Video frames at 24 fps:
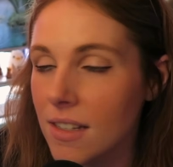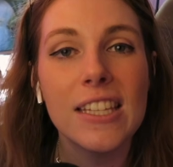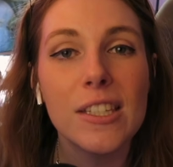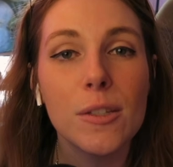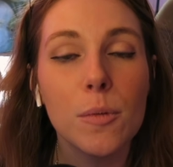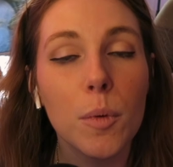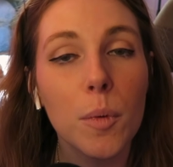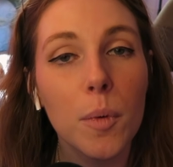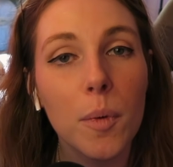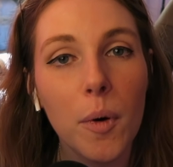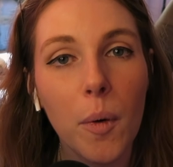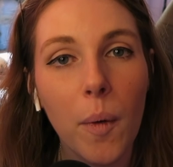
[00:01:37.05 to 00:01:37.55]
This
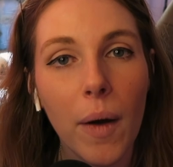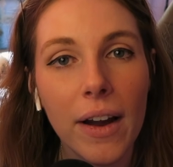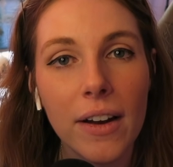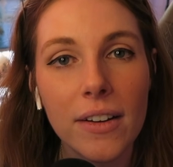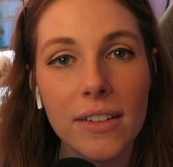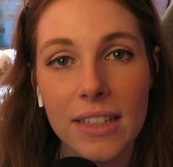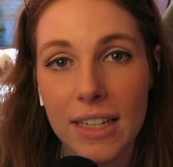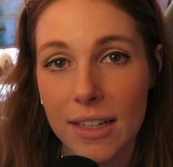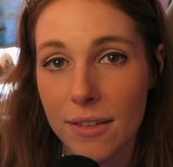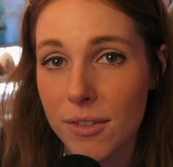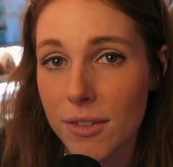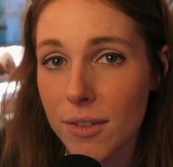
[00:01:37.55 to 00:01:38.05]
will
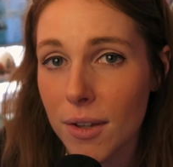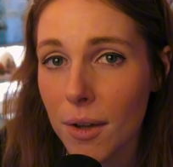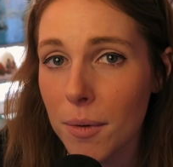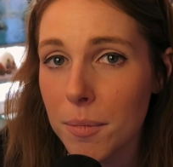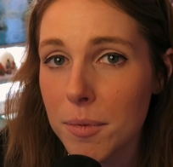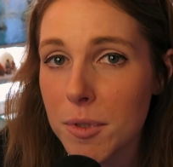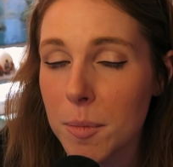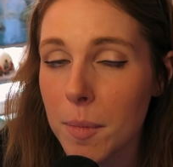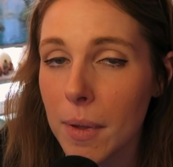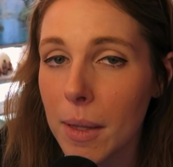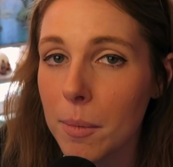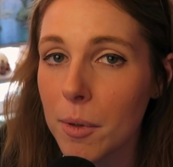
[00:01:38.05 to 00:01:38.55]
require NIF Scope
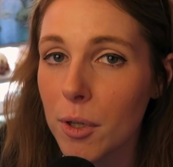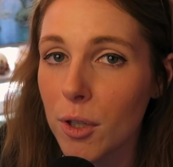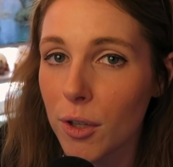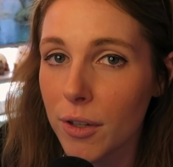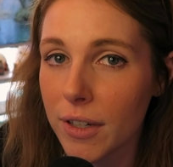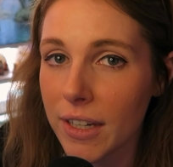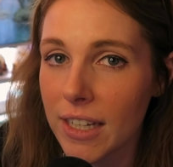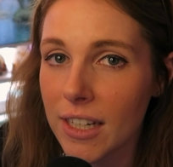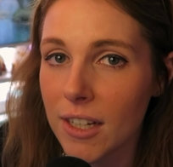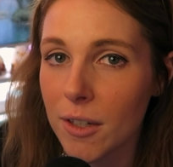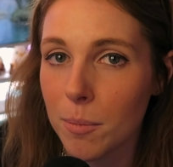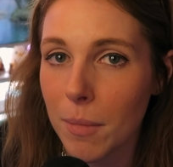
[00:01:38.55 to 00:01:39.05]
to be able to
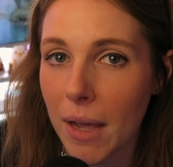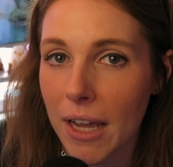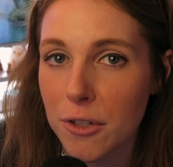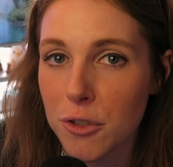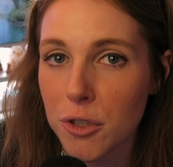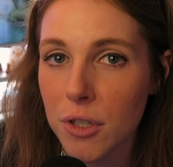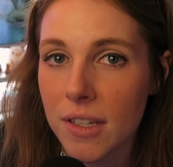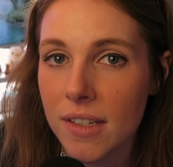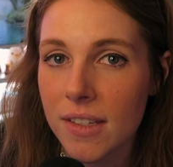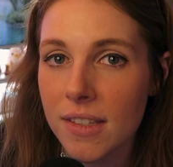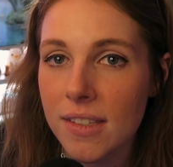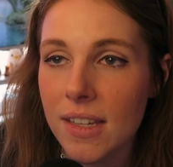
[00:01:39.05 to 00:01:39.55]
look at your
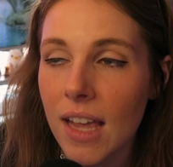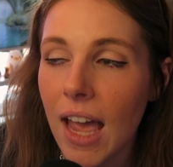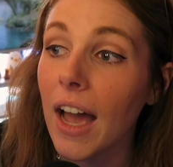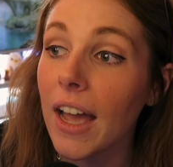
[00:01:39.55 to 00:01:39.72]
meshes.